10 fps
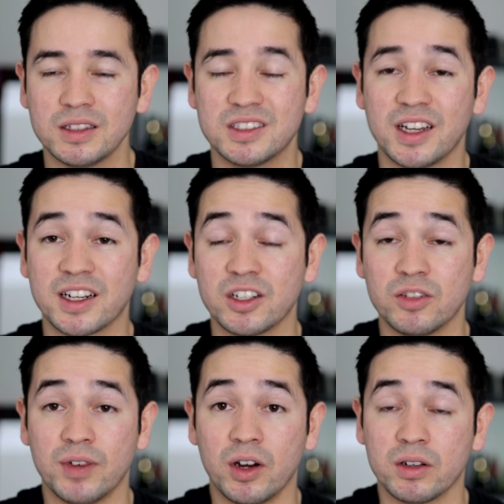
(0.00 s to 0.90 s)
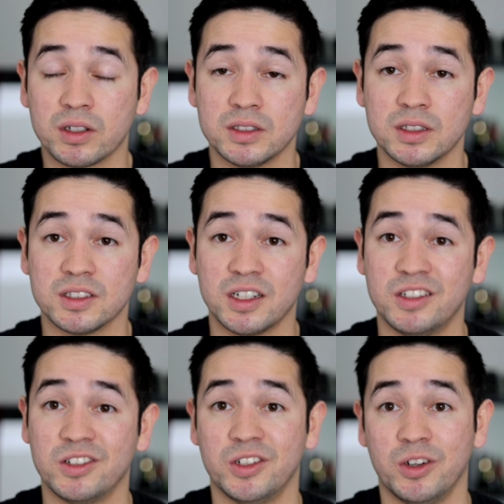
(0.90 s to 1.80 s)
It's not a good photo because it's
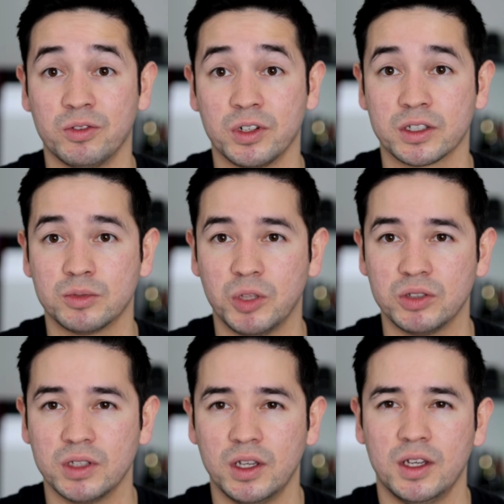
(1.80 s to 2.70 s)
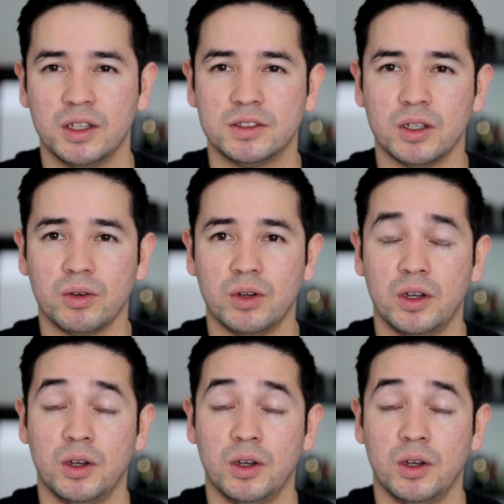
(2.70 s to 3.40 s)
under and overexposed. So